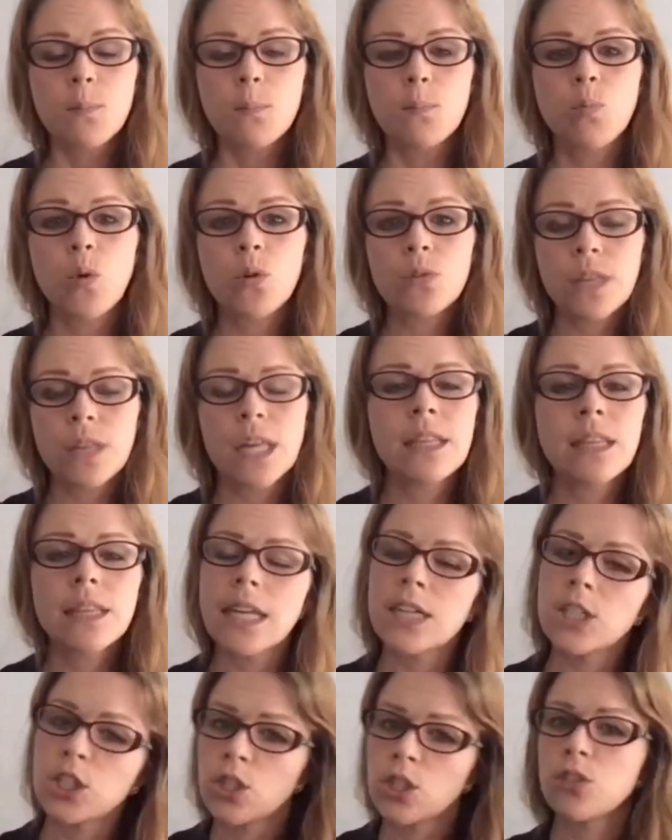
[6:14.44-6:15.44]
well, then
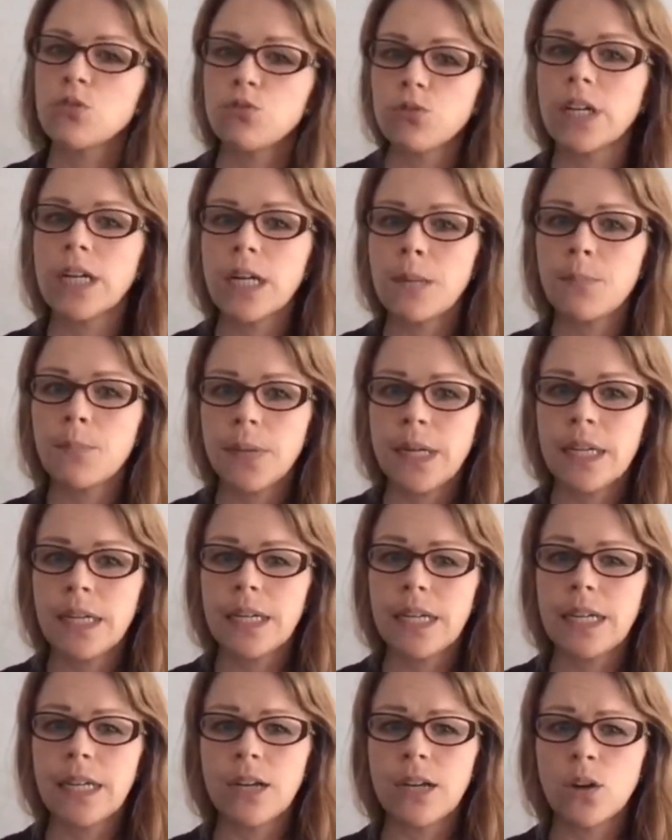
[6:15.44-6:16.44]
they shouldn't really be
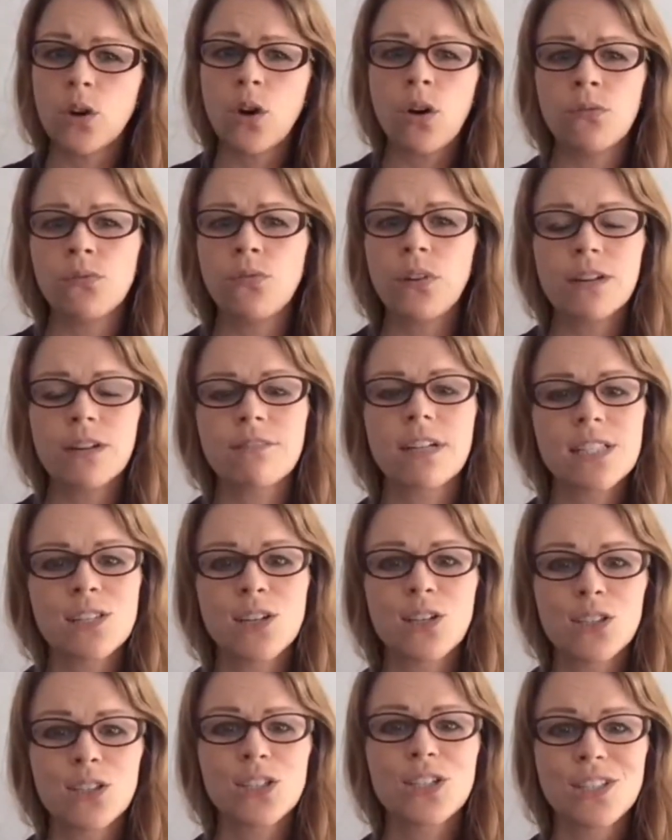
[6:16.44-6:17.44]
in a conflict
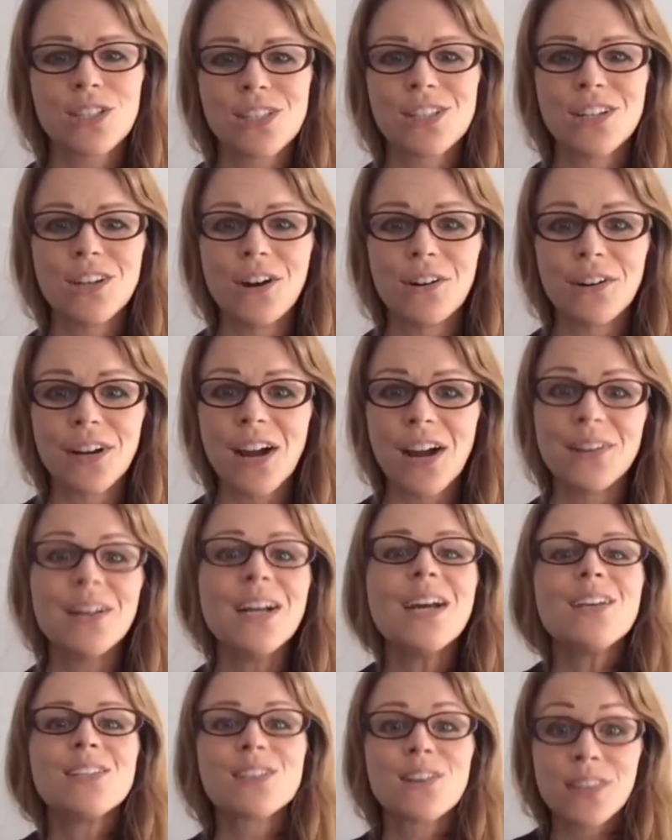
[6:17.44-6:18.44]
resolution scenario.
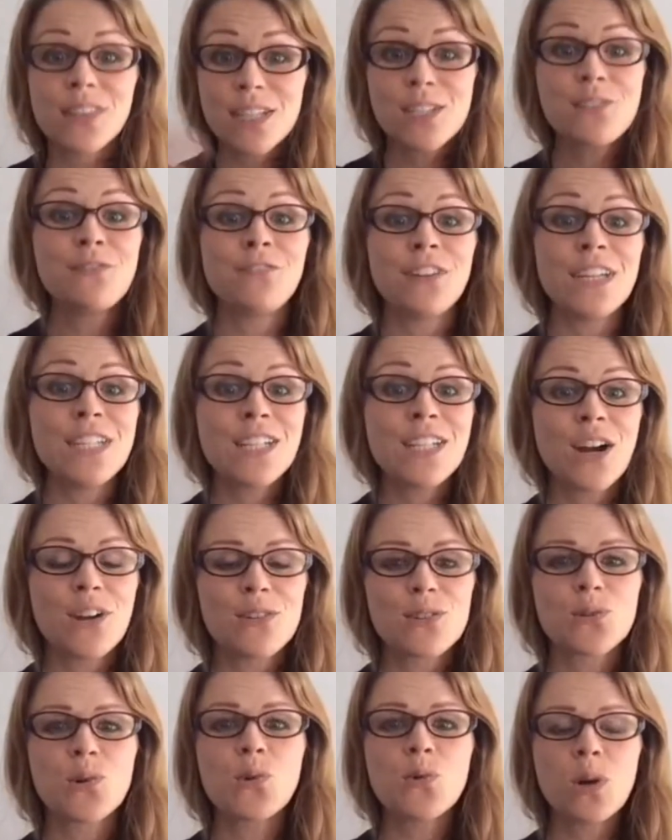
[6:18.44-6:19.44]
So, this video
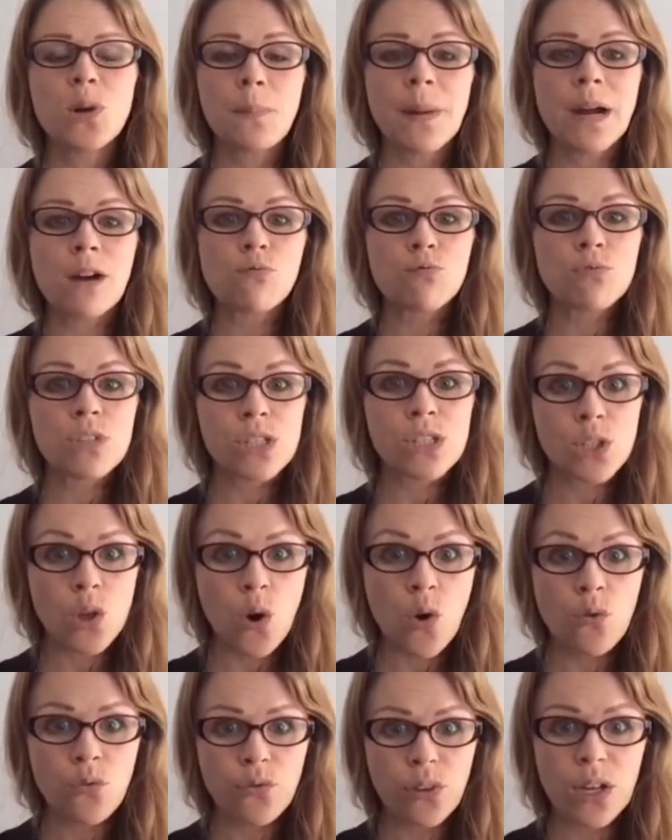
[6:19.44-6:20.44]
is all about
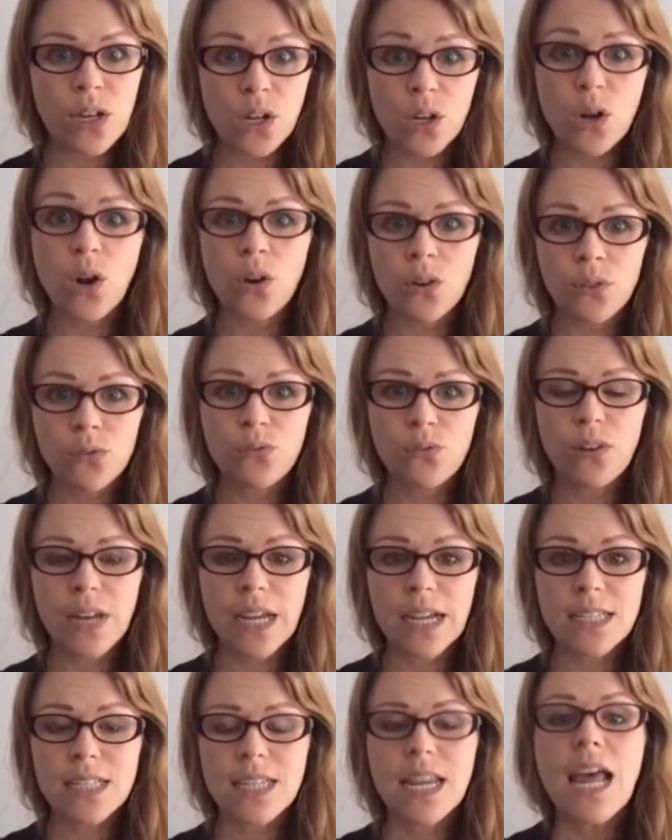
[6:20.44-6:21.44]
resolving a
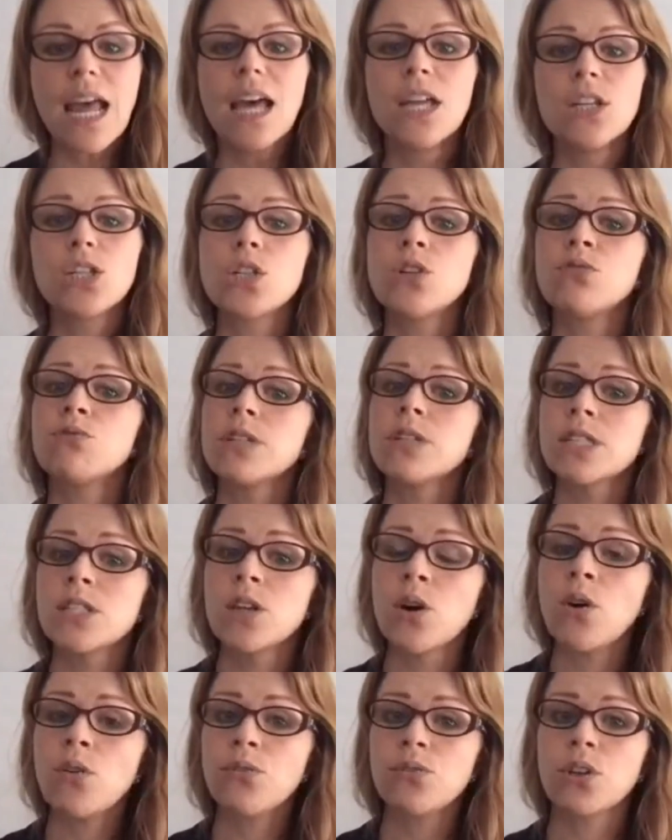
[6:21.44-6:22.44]
conflict. And to
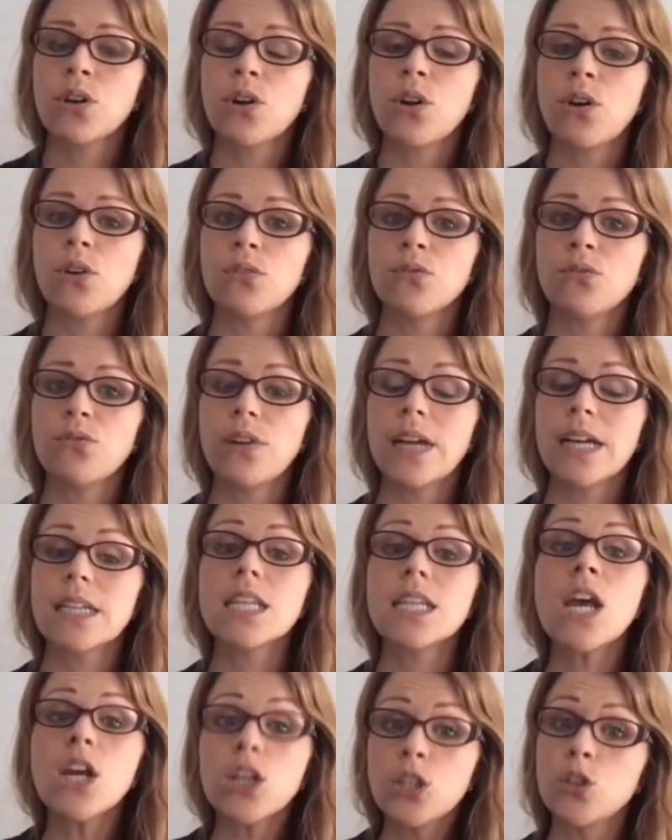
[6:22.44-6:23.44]
resolve the
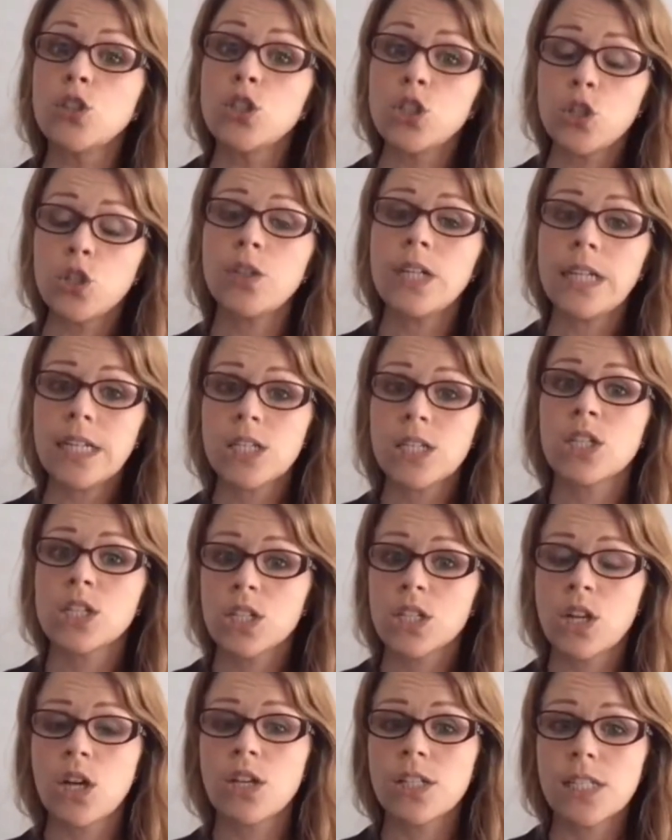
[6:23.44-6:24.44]
conflict, you do need to
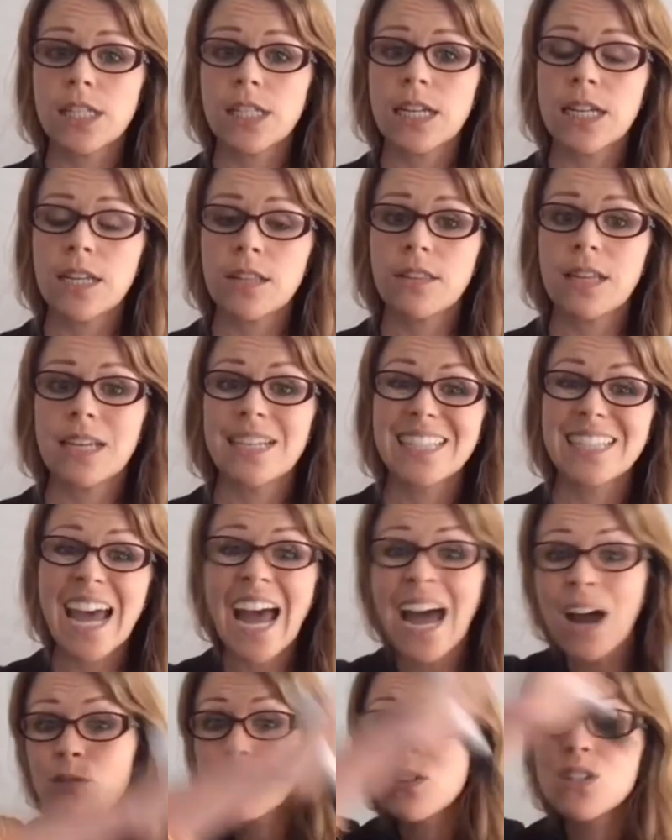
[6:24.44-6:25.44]
start seeing things
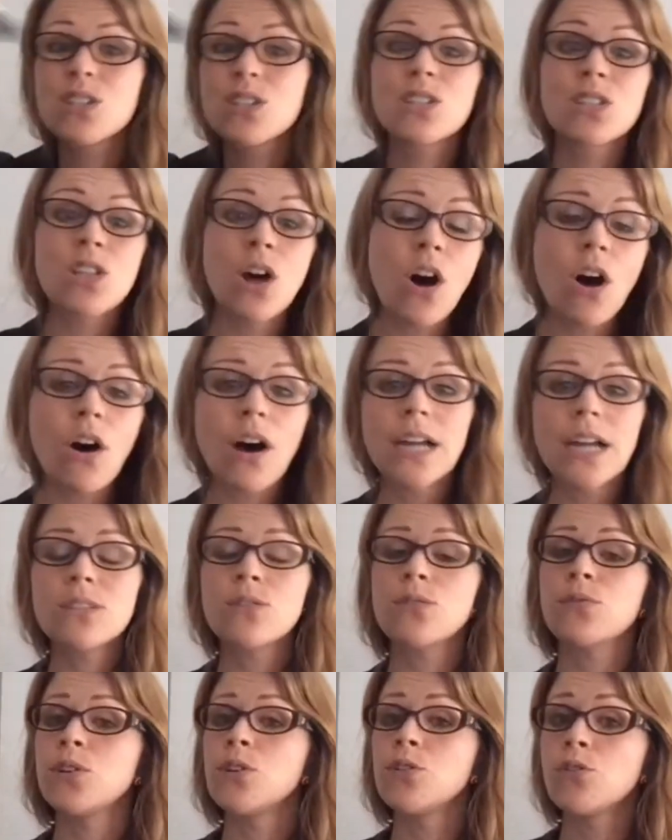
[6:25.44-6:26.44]
outside
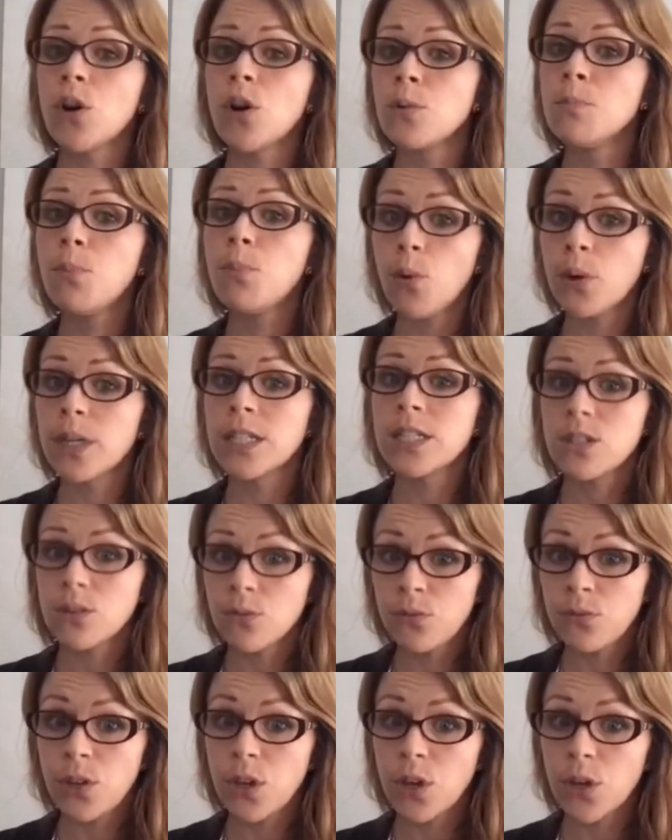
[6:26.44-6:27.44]
of your own point of
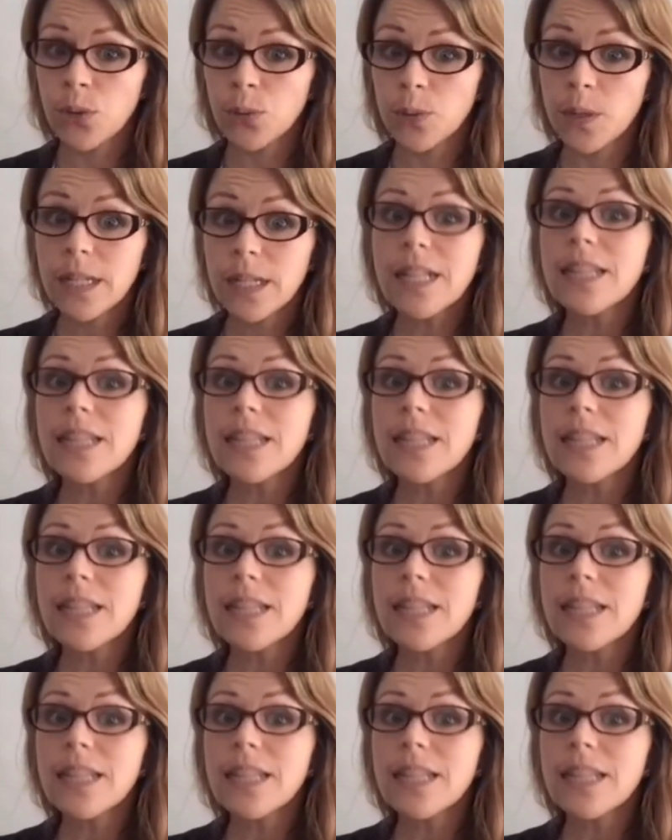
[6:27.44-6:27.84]
view.